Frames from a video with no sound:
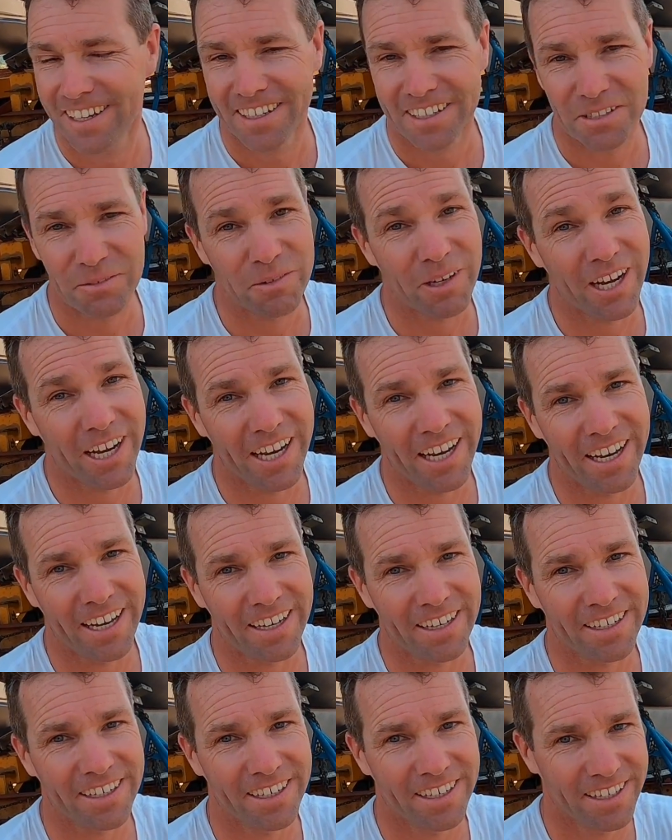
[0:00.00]
some
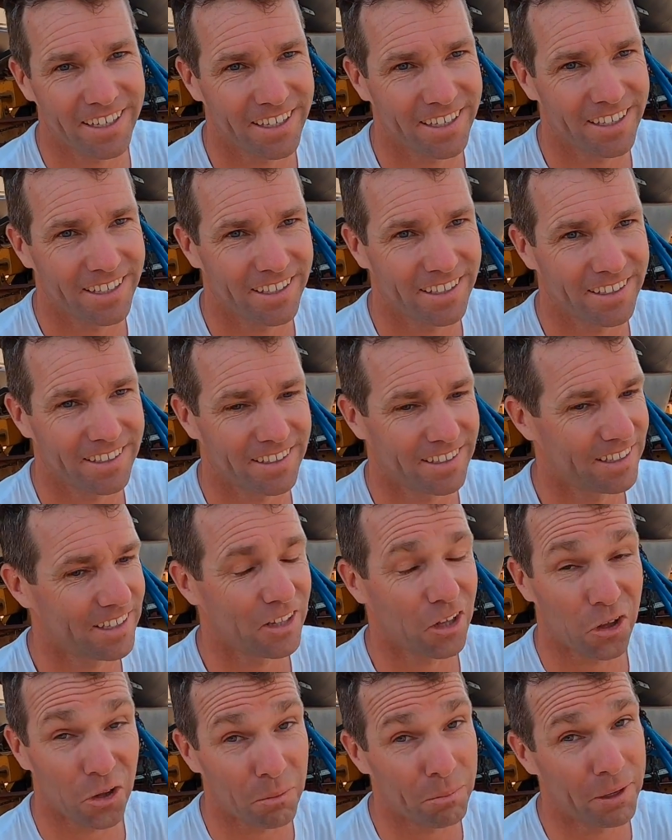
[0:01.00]
kiting, a
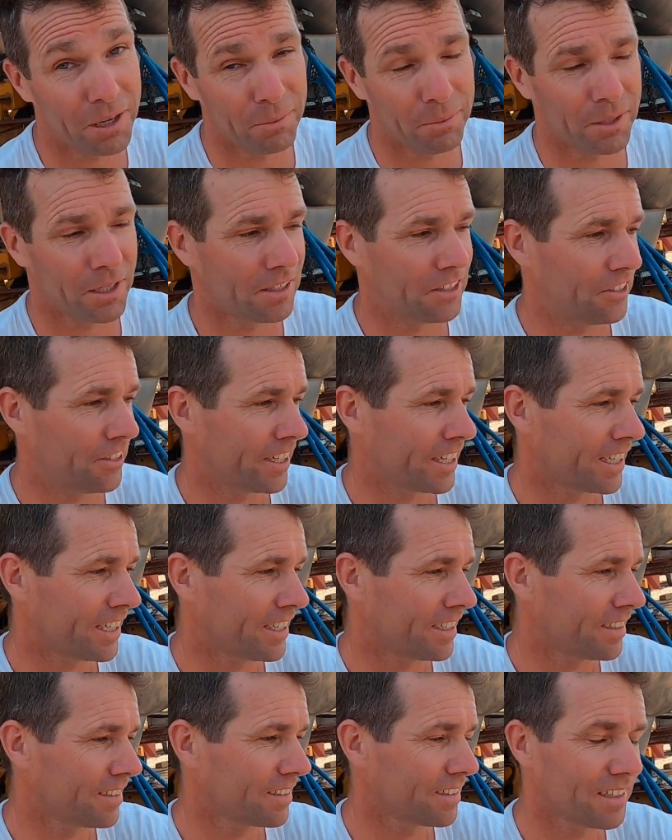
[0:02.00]
little bit of beer
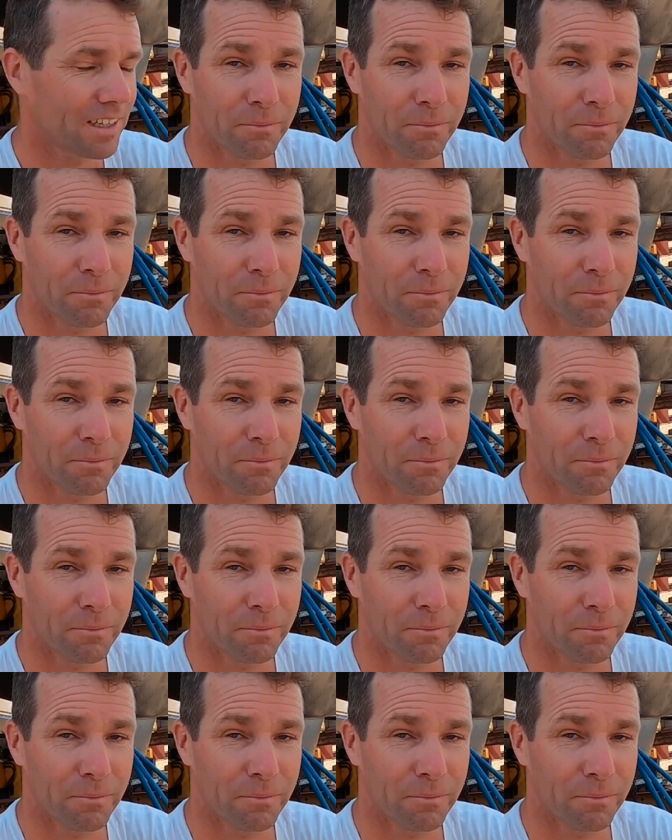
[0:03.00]
drinking.